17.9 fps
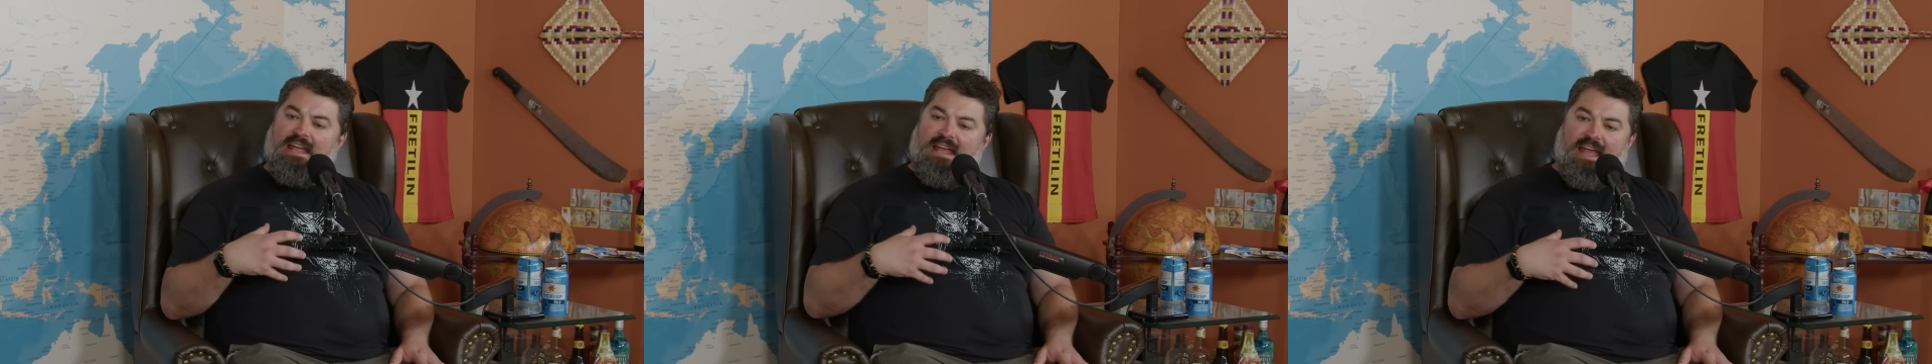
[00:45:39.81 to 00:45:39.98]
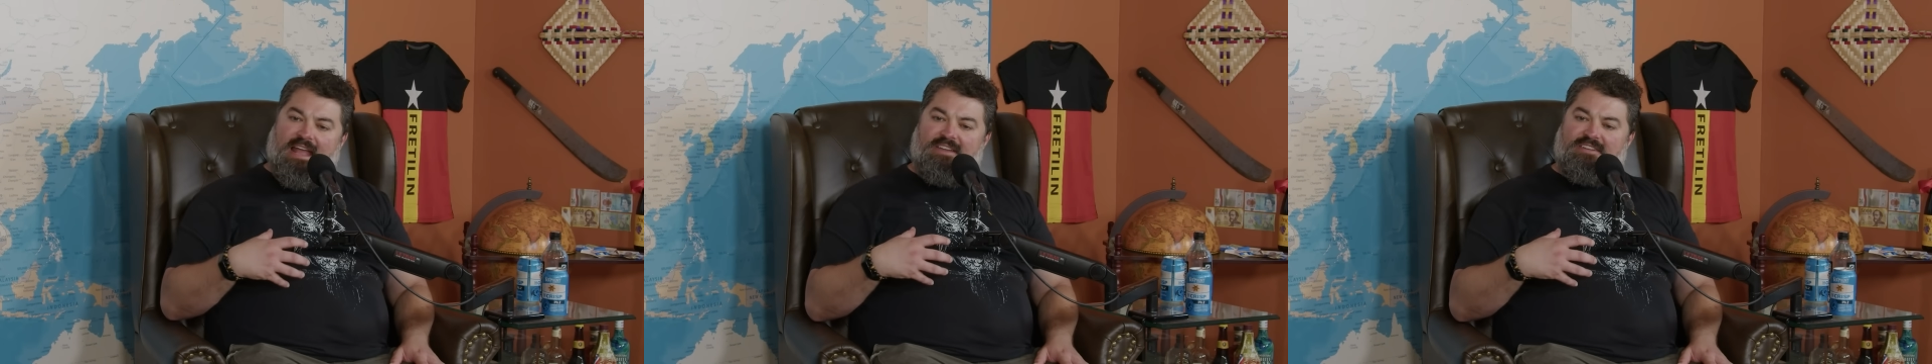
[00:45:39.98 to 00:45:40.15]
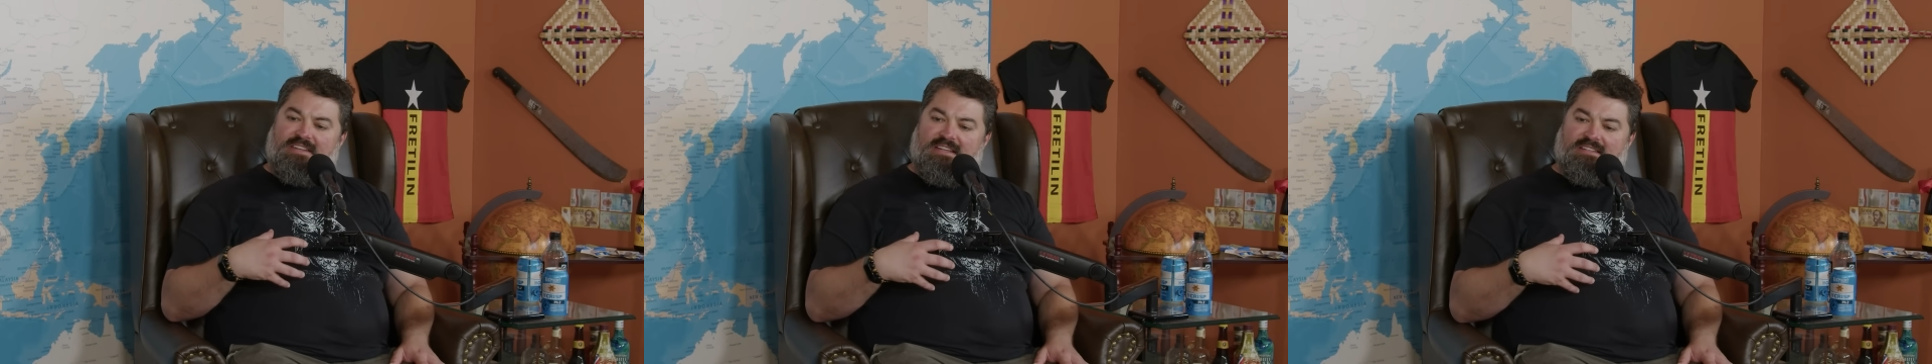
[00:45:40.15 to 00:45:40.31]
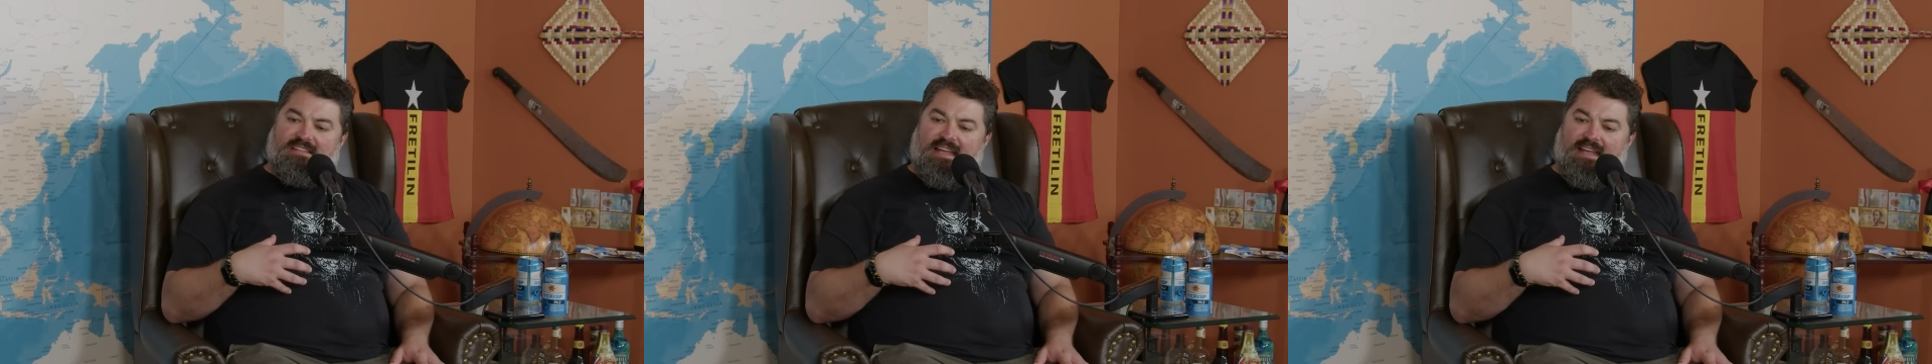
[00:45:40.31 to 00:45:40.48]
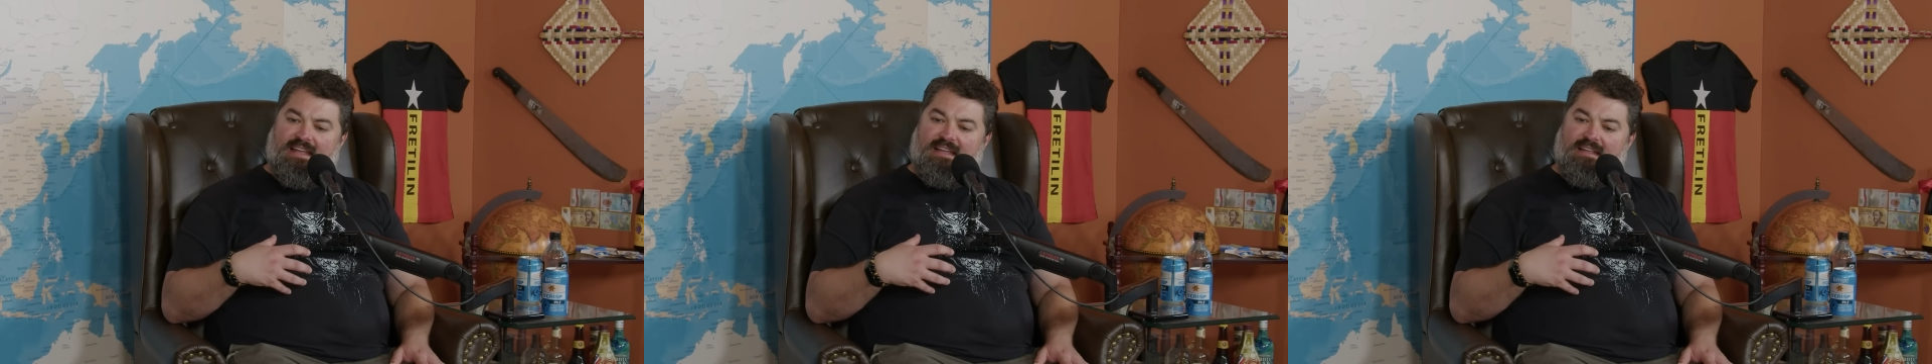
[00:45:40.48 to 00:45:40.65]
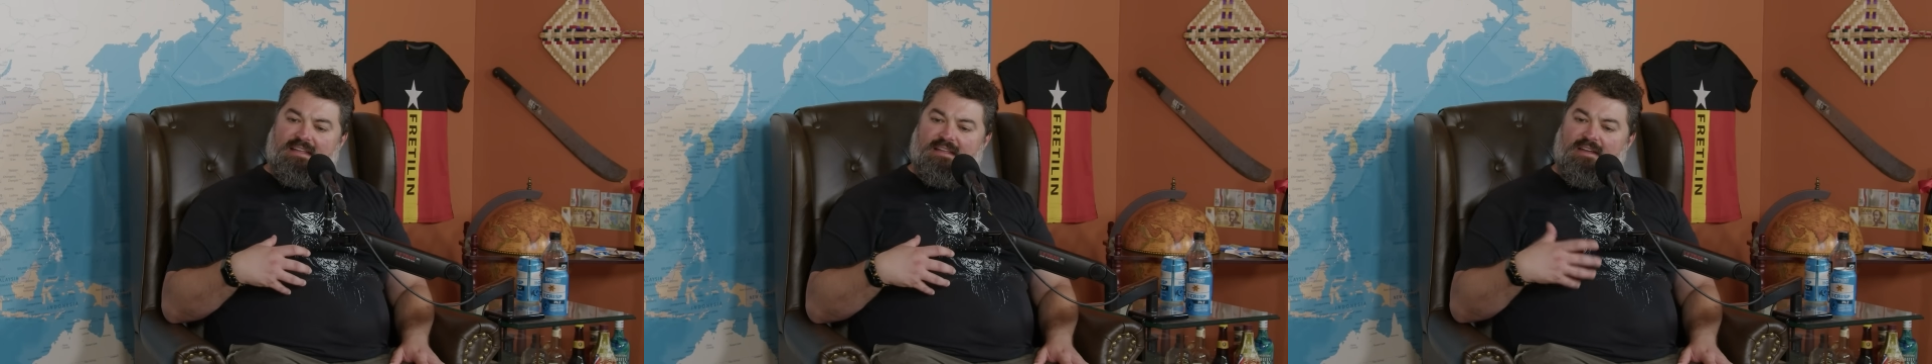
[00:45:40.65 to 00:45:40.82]
And she's
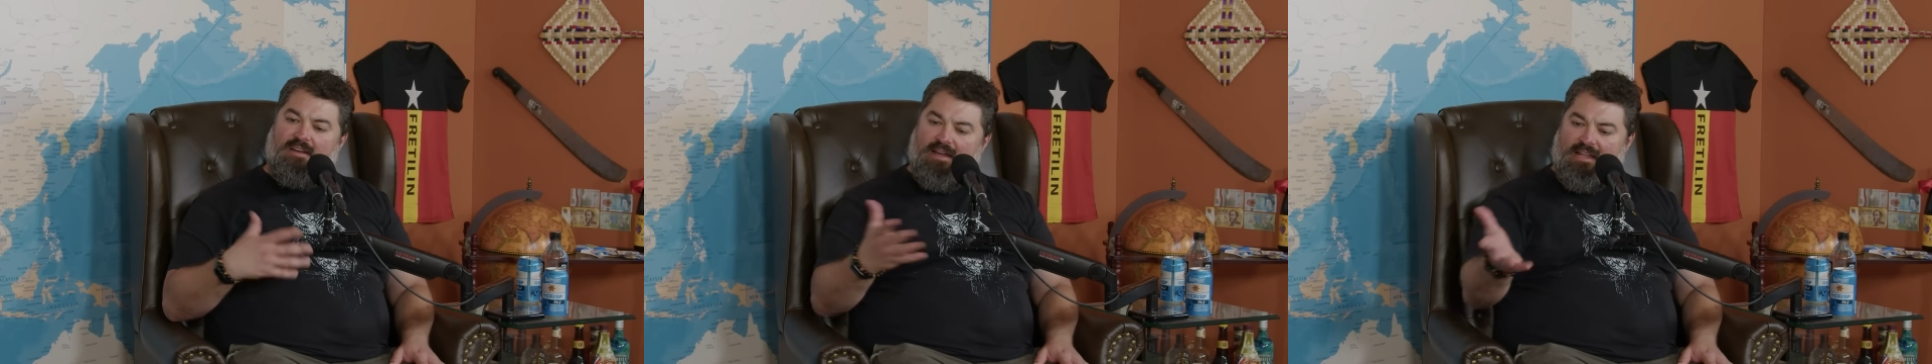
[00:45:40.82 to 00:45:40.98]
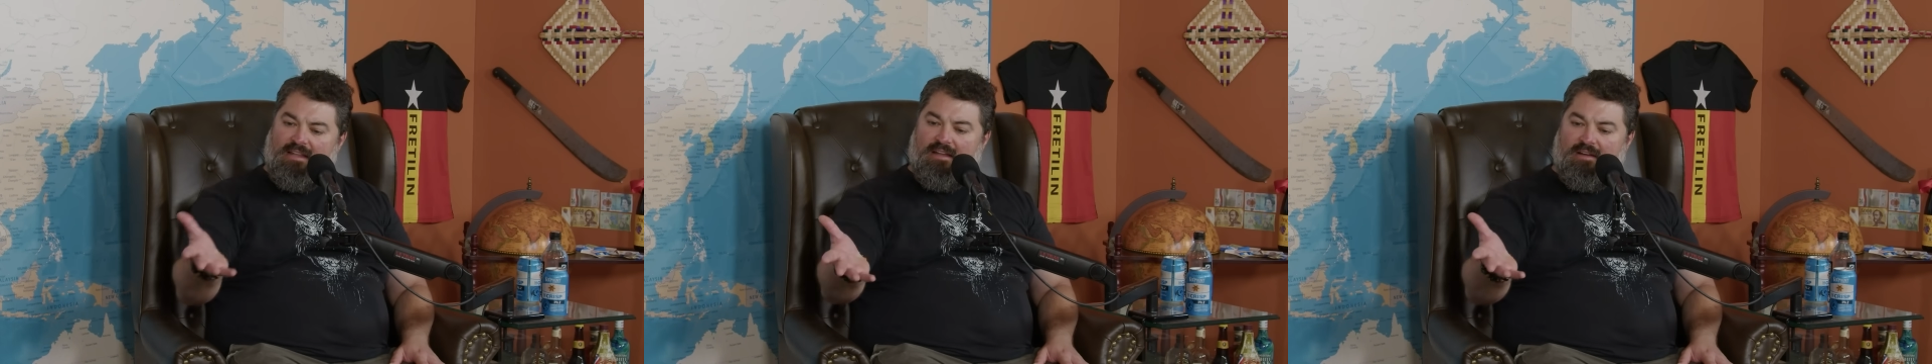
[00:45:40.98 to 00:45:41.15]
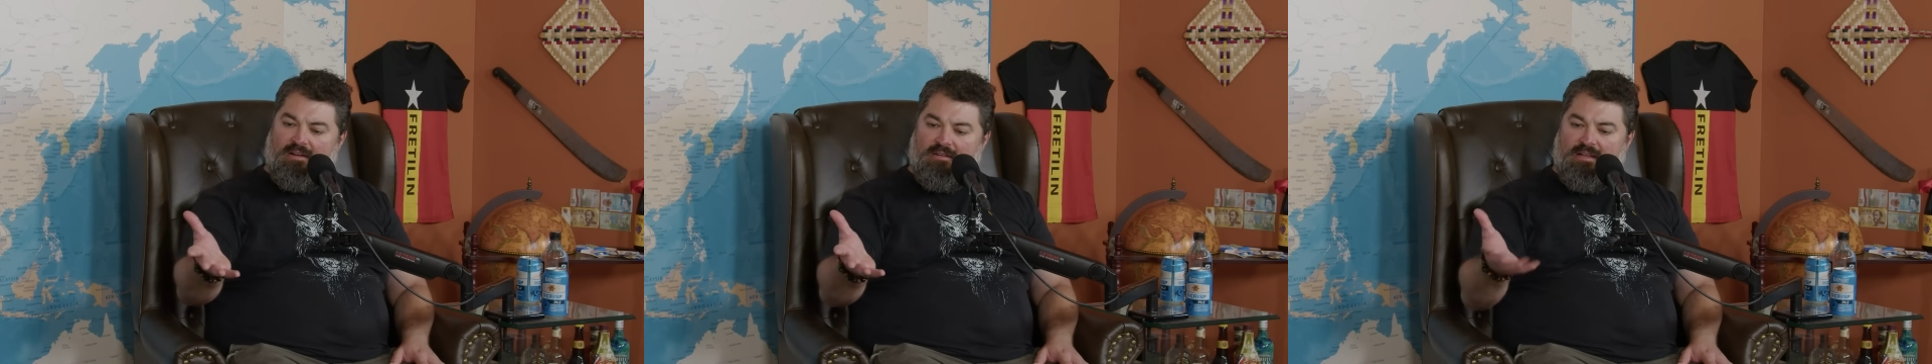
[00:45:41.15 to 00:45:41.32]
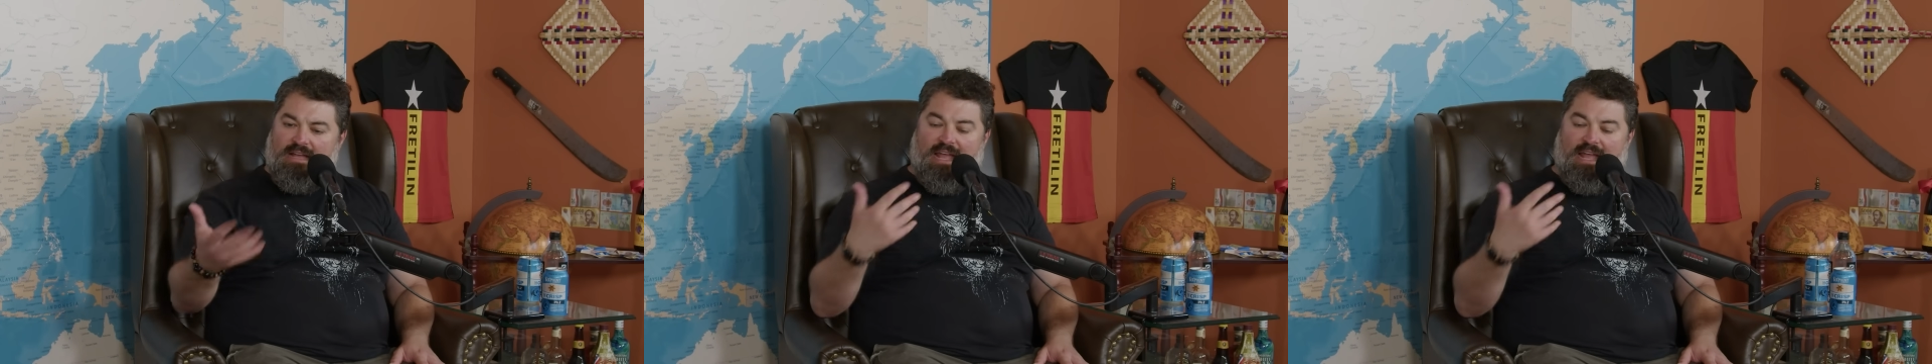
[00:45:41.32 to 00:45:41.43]
like, oh hello.